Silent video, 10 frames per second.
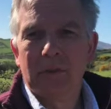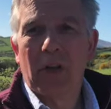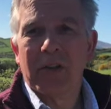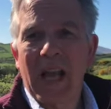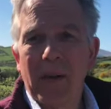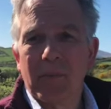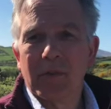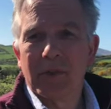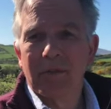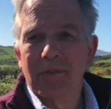Now, as it
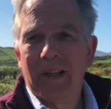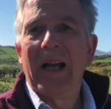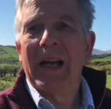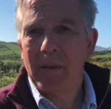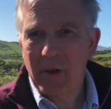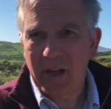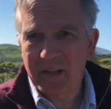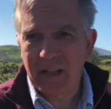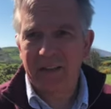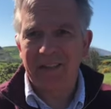happens, I am
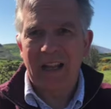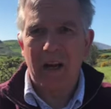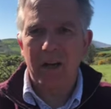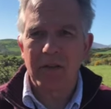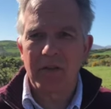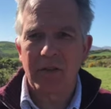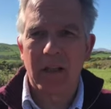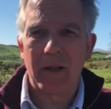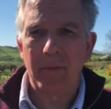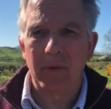actually in Ireland,
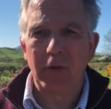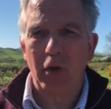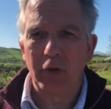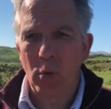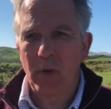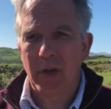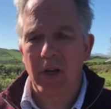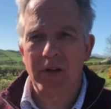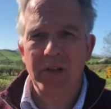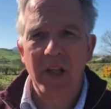not Northern
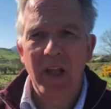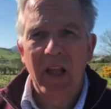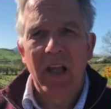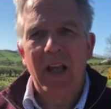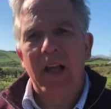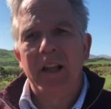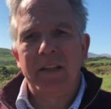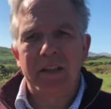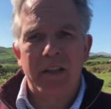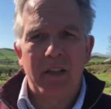Ireland,
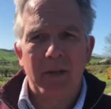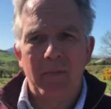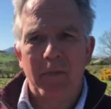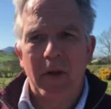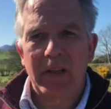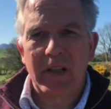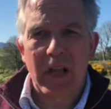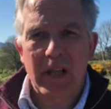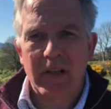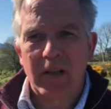and in fact
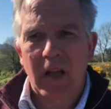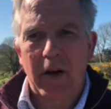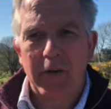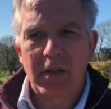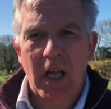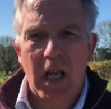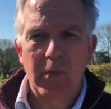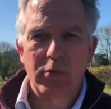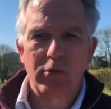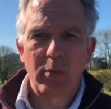today's Irish
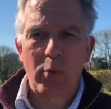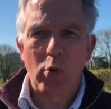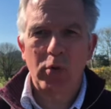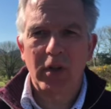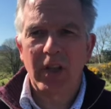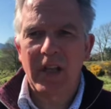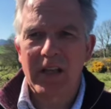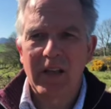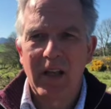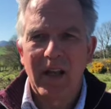Times is reporting
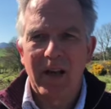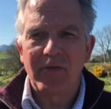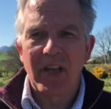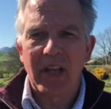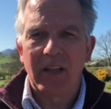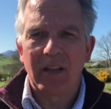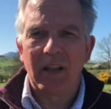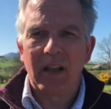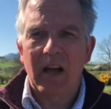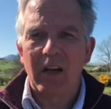they have taken,
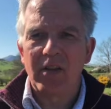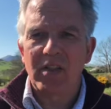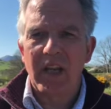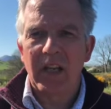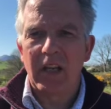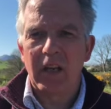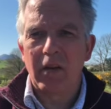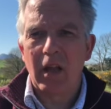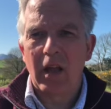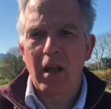Ireland's taken
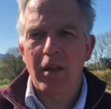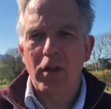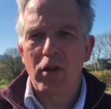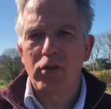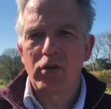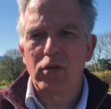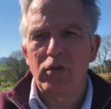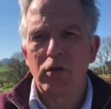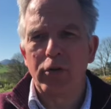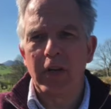in 1,000
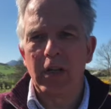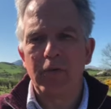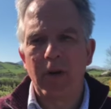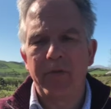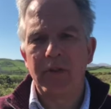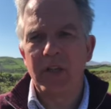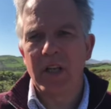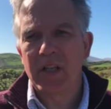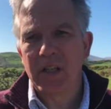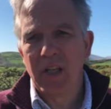Ukrainian
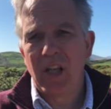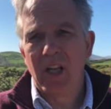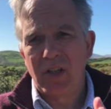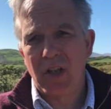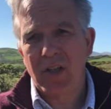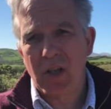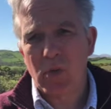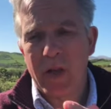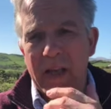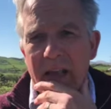refugees just
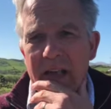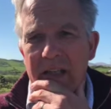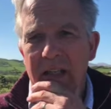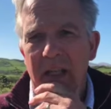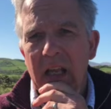this weekend.